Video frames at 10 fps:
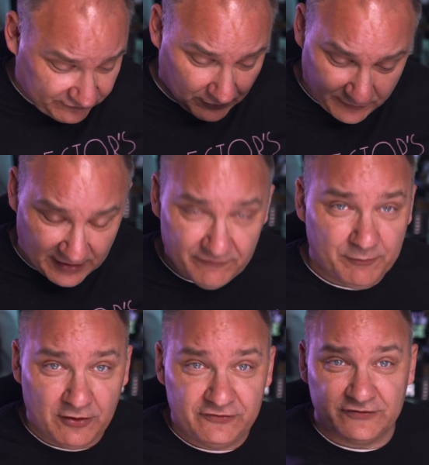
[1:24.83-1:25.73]
so that I've
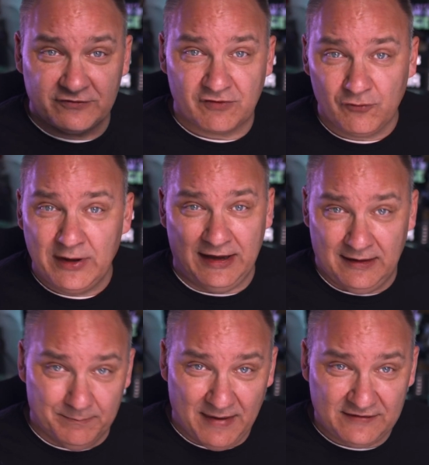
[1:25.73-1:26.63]
purchased 3
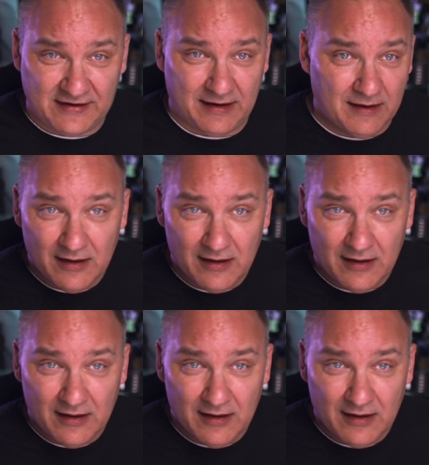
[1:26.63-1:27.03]
Meze